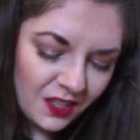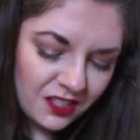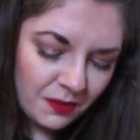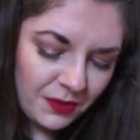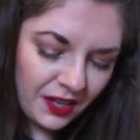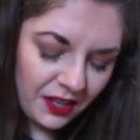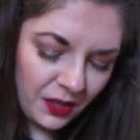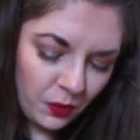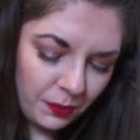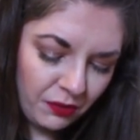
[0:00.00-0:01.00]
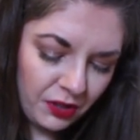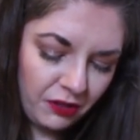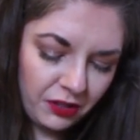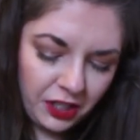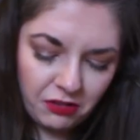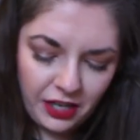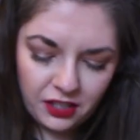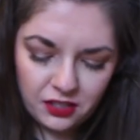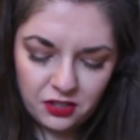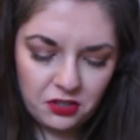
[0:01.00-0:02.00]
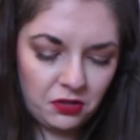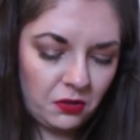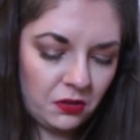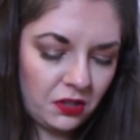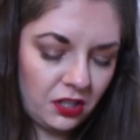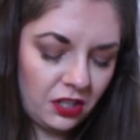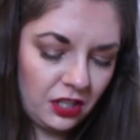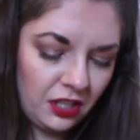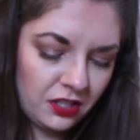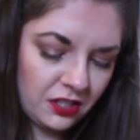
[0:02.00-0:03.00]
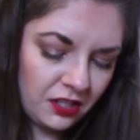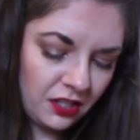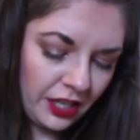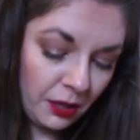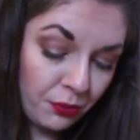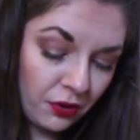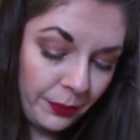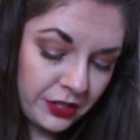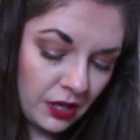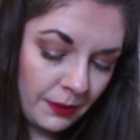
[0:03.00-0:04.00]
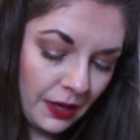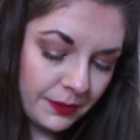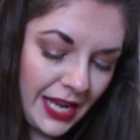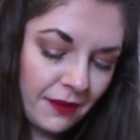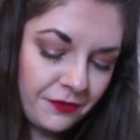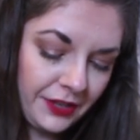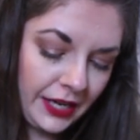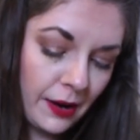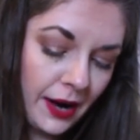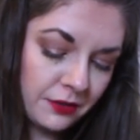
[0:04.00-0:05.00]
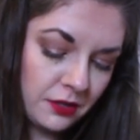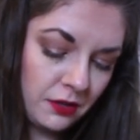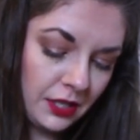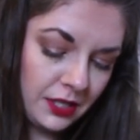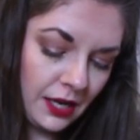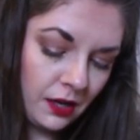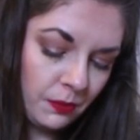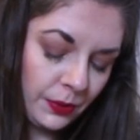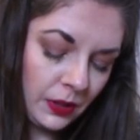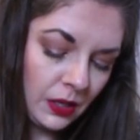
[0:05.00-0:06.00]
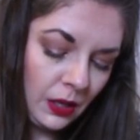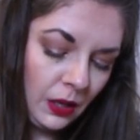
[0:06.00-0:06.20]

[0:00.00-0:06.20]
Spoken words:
Something I think would be really, really great to do is like a proper time lapse. I haven't figured out how to do this yet, but